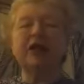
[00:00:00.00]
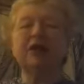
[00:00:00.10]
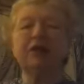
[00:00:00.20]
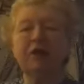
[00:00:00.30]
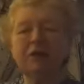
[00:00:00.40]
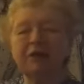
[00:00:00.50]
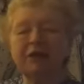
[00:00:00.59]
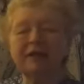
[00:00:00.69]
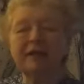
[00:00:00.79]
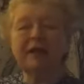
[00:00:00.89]

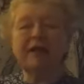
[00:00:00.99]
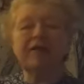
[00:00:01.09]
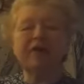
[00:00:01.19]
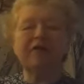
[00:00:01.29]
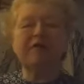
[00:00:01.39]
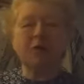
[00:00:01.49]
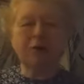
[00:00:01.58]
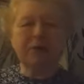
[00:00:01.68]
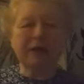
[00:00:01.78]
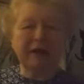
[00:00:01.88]
Notice the
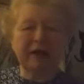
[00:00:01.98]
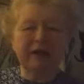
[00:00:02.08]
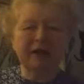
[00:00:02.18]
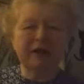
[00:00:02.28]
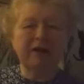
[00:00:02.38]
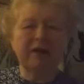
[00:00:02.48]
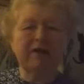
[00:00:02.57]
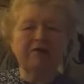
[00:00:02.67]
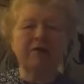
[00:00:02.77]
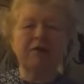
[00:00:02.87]
formula
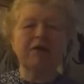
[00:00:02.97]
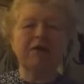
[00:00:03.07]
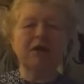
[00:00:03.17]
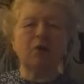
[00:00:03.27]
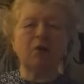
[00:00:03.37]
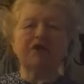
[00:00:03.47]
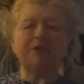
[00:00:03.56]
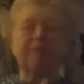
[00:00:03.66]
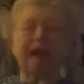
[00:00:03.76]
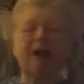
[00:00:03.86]
for the Lord's
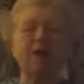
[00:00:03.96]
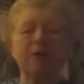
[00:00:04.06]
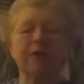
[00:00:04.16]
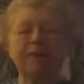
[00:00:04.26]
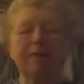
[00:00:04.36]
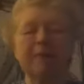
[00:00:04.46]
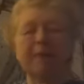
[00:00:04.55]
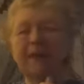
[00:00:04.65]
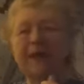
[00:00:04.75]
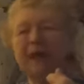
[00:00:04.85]
power
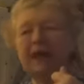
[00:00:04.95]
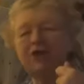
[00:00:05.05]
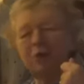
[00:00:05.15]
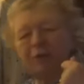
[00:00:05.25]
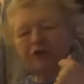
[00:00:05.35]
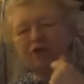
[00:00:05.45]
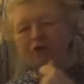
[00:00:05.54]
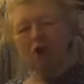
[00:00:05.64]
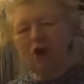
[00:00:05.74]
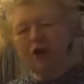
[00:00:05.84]
to
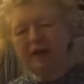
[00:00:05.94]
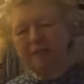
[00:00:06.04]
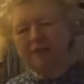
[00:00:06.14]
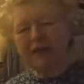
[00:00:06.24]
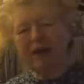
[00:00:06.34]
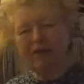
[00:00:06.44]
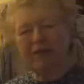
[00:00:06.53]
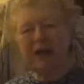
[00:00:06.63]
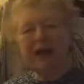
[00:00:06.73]
withdraw himself.